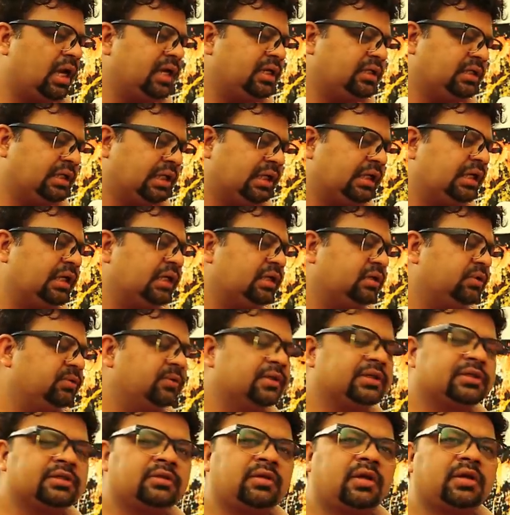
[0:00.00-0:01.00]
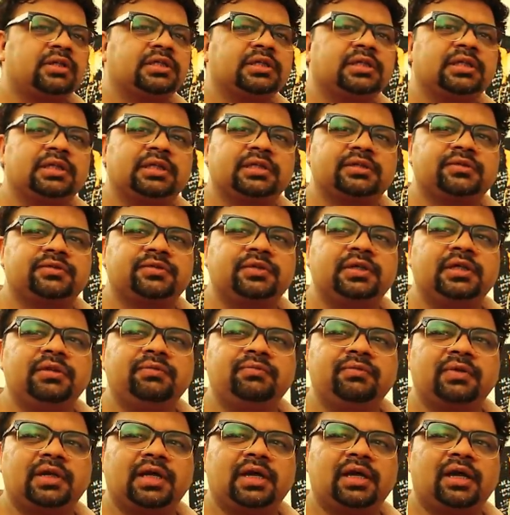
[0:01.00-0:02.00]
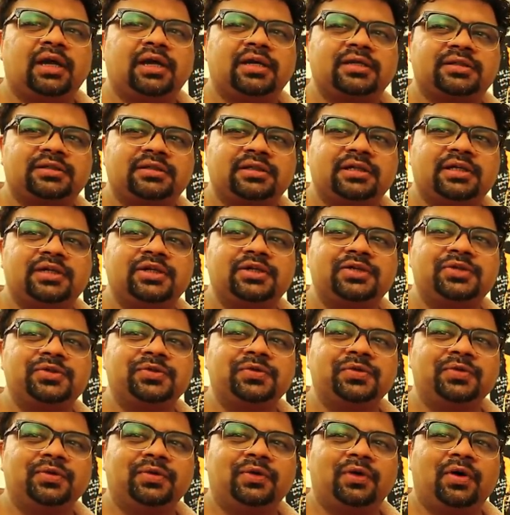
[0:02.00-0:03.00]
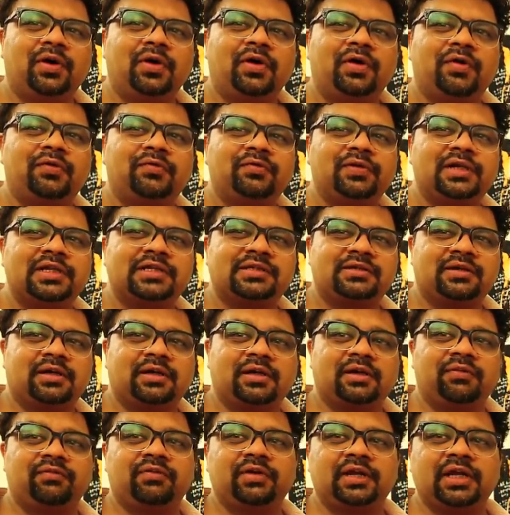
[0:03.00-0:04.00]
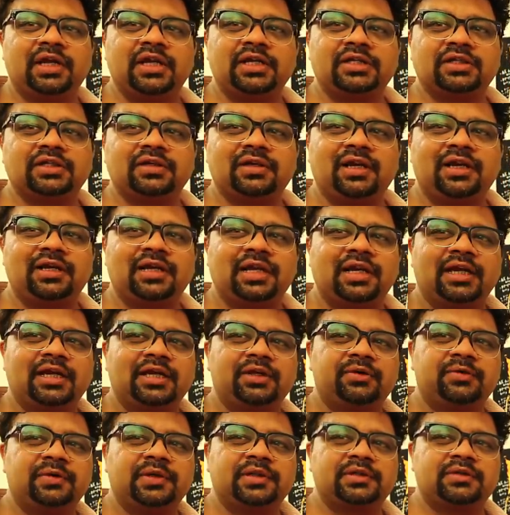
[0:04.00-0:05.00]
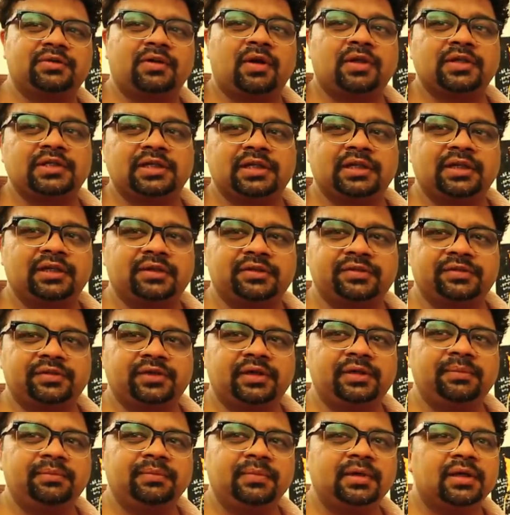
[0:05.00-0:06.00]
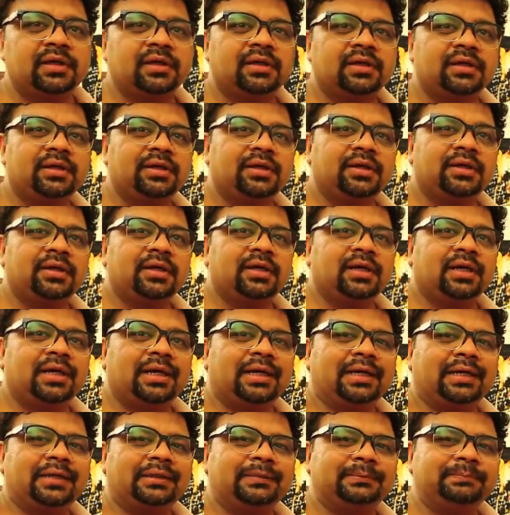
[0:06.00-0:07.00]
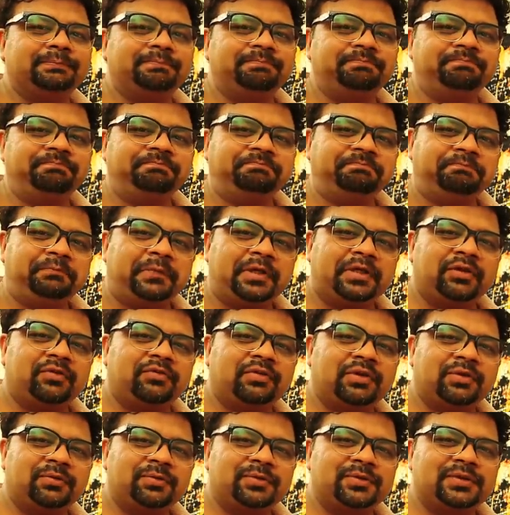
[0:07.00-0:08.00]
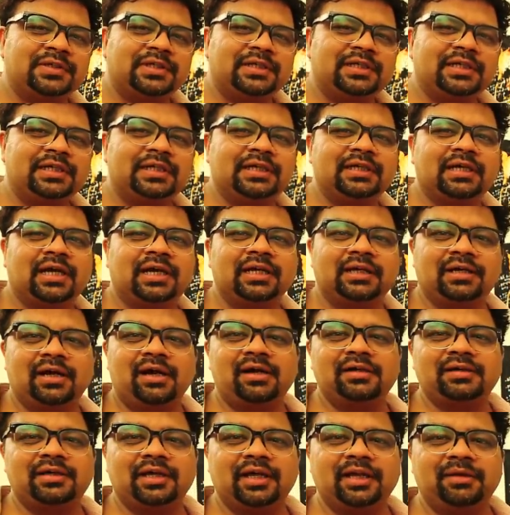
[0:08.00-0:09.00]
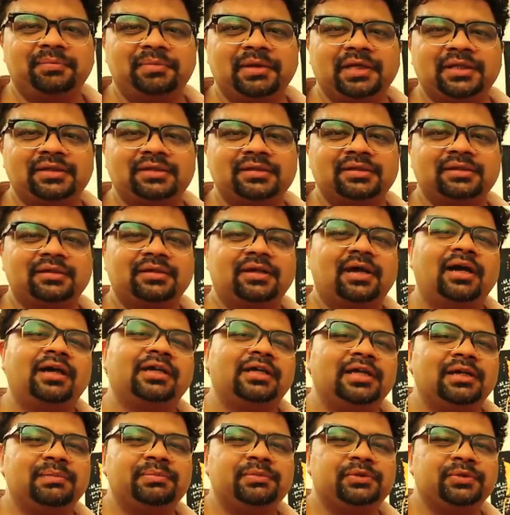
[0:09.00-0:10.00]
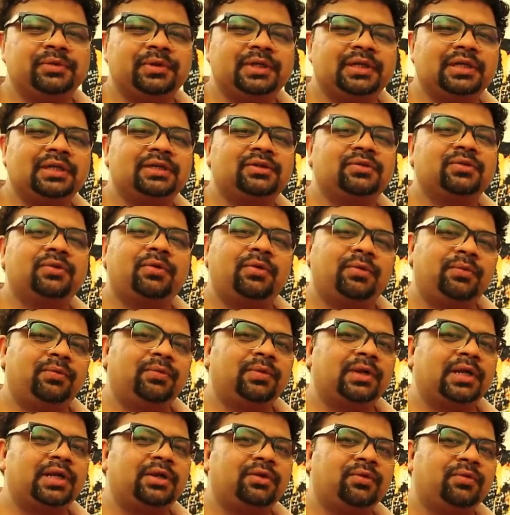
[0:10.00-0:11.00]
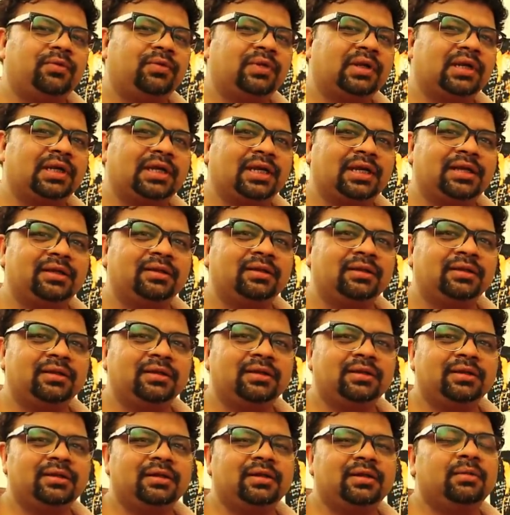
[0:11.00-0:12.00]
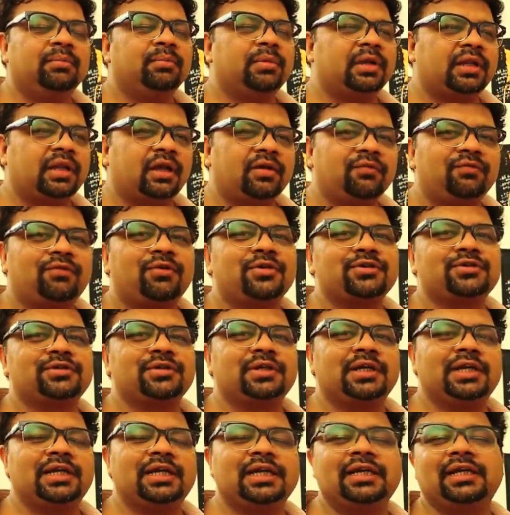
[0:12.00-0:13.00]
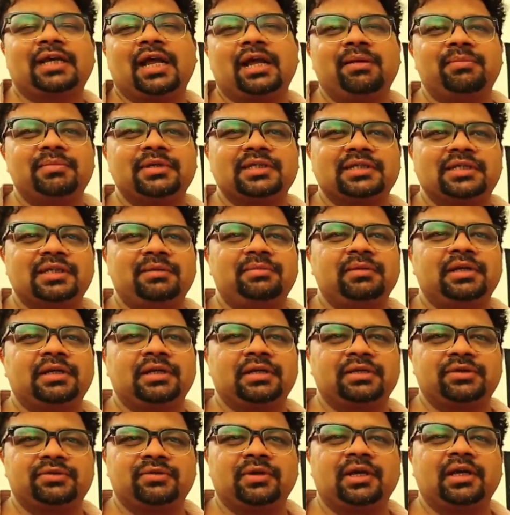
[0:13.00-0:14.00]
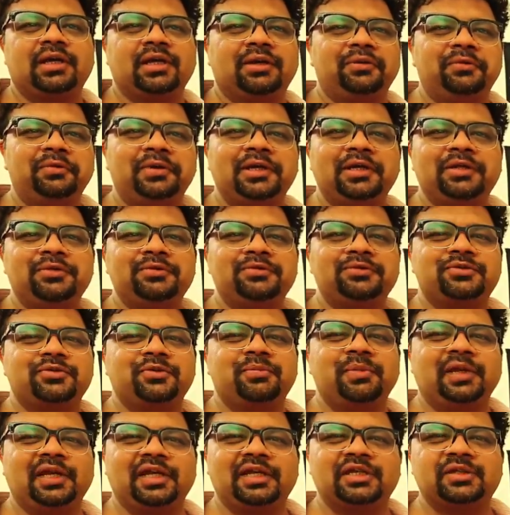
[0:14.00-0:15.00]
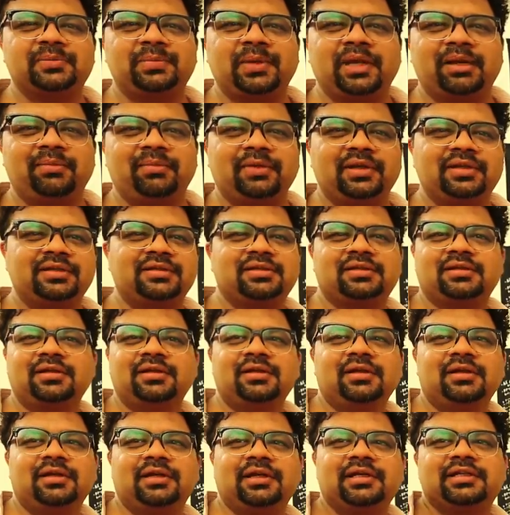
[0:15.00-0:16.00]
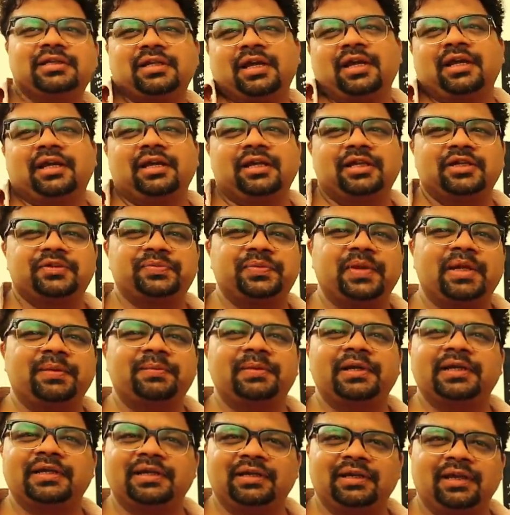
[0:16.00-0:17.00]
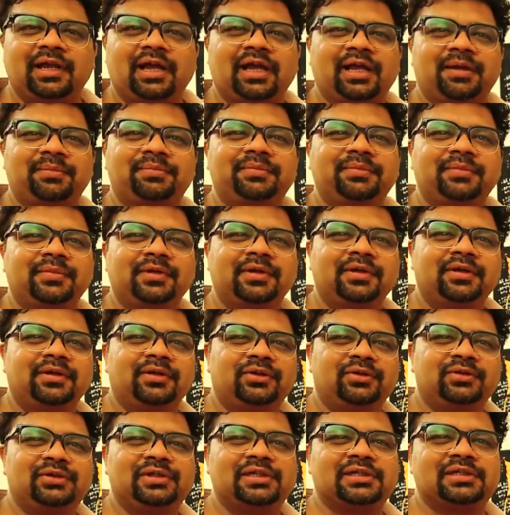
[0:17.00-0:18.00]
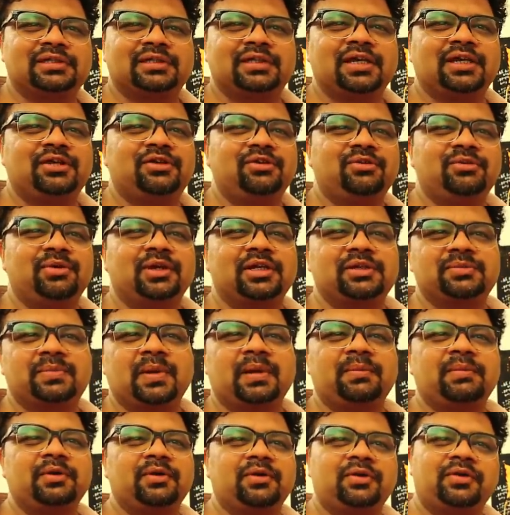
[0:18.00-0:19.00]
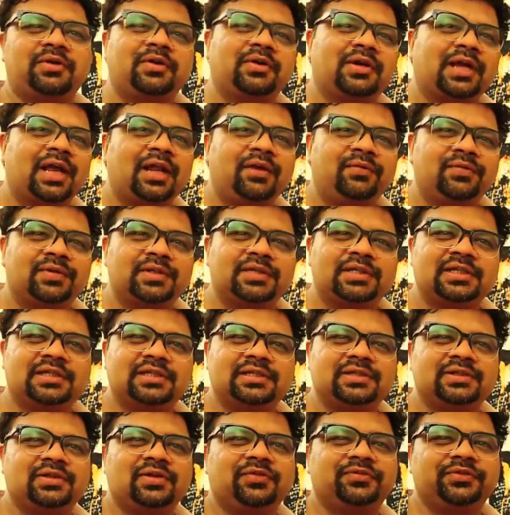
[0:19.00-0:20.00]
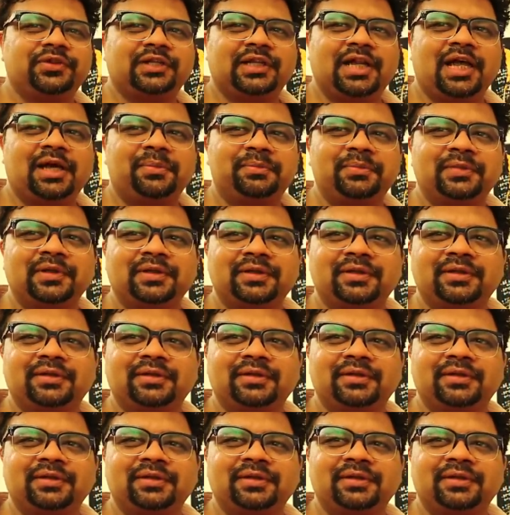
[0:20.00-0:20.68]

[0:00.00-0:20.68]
I take it to its logical extreme. When I ask the issue of destructive creation, I take it to its logical extreme. Bit of an OCD, I can't help it. I keep doing it over and over again. But unfortunately, time is limited, so I can only do so many experiments. It's like an experiment in a lab. You just get to do experiment on your canvas instead of the lab.